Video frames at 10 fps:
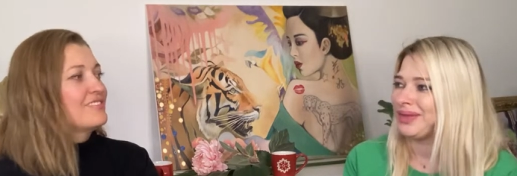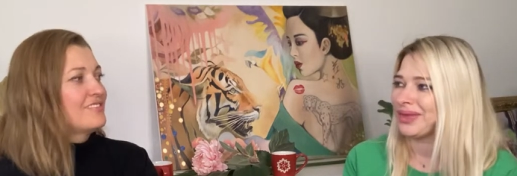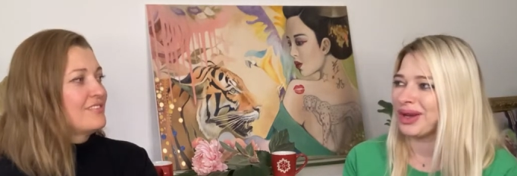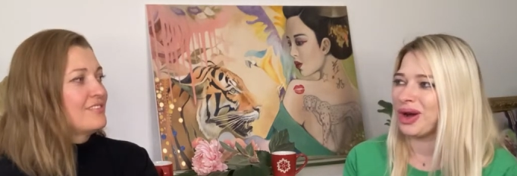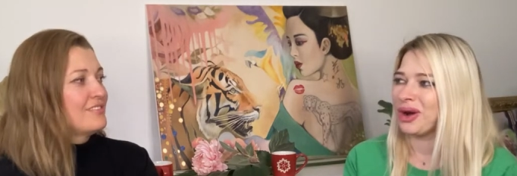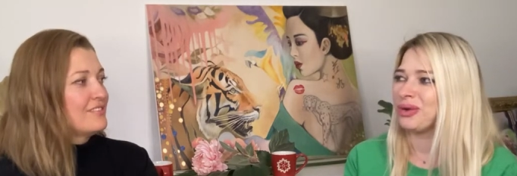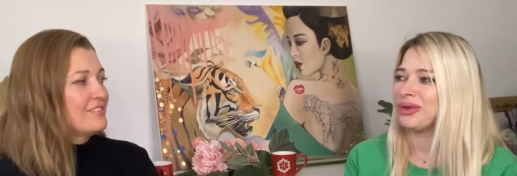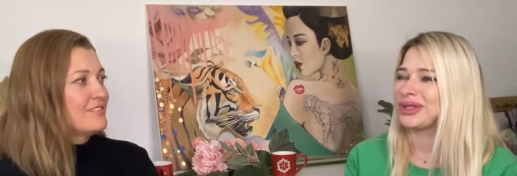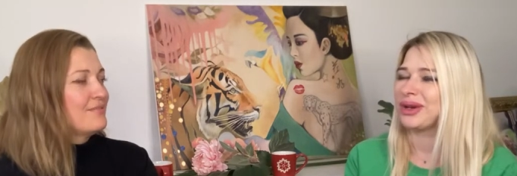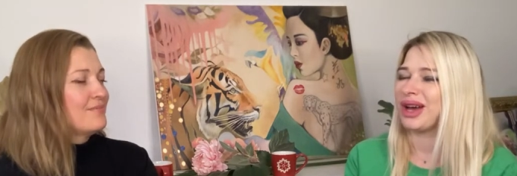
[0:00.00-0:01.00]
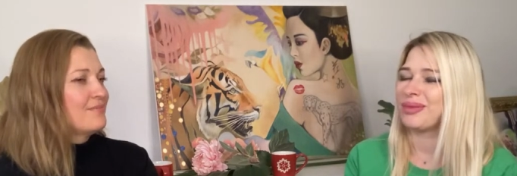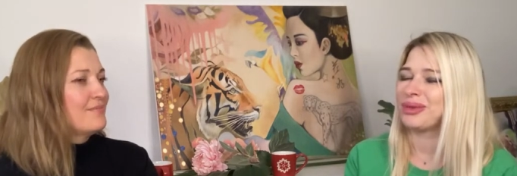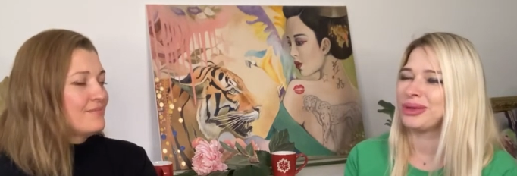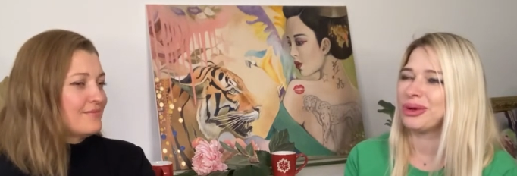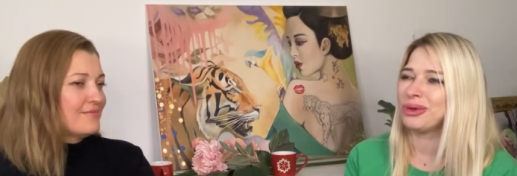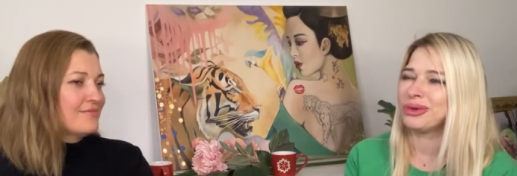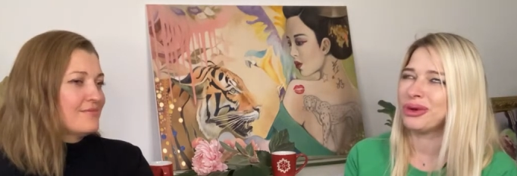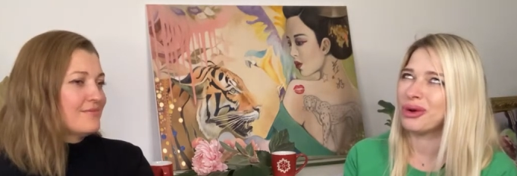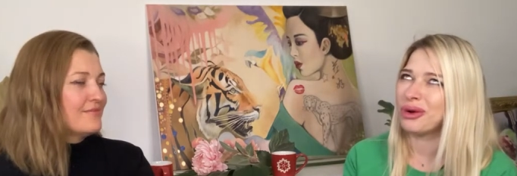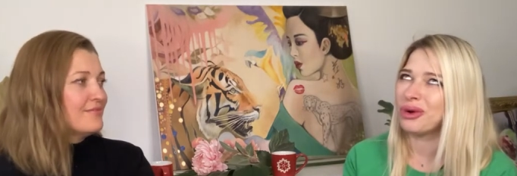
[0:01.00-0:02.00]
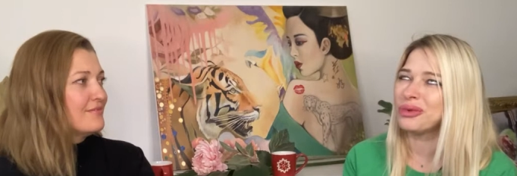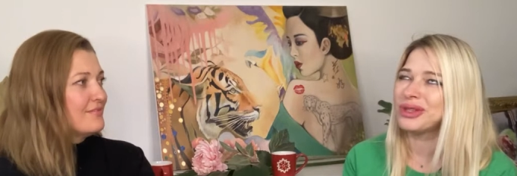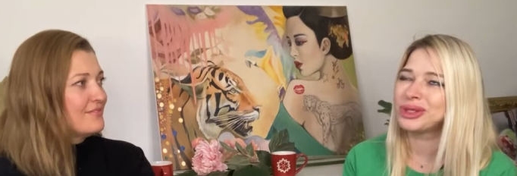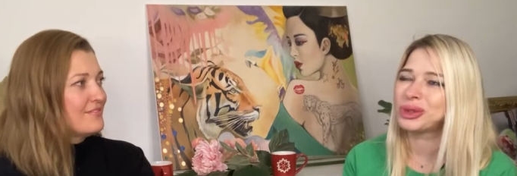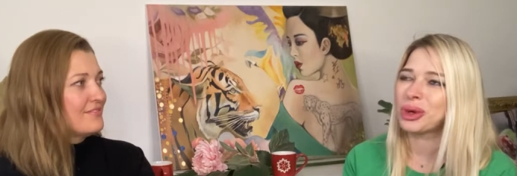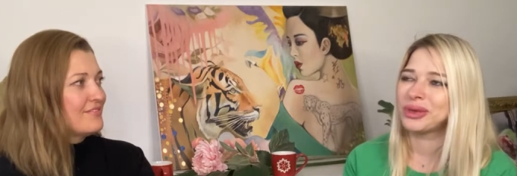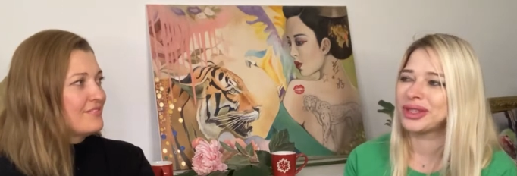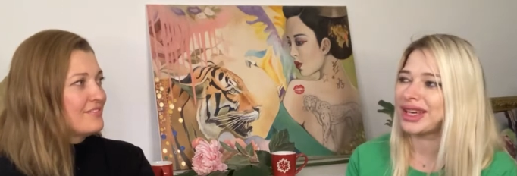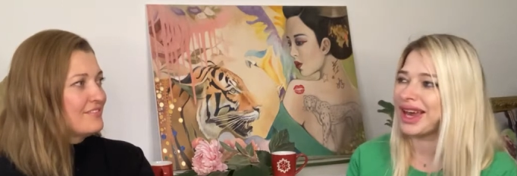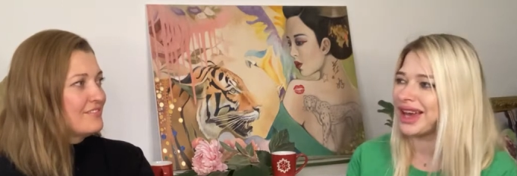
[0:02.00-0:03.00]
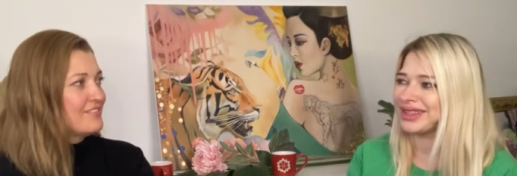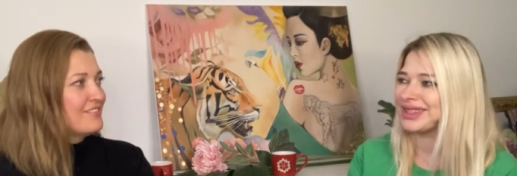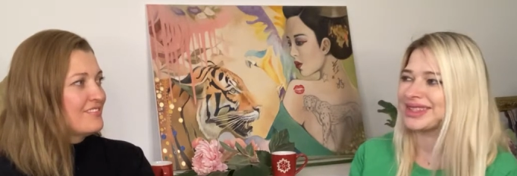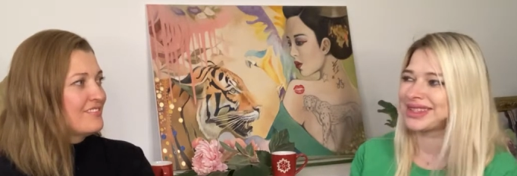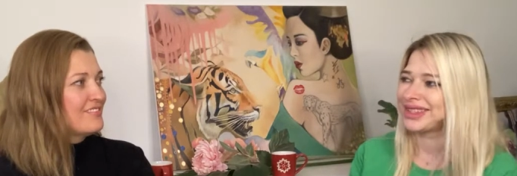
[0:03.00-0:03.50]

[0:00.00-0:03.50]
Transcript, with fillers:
Speaker 1: Uh, also I've been all, always drawing cats.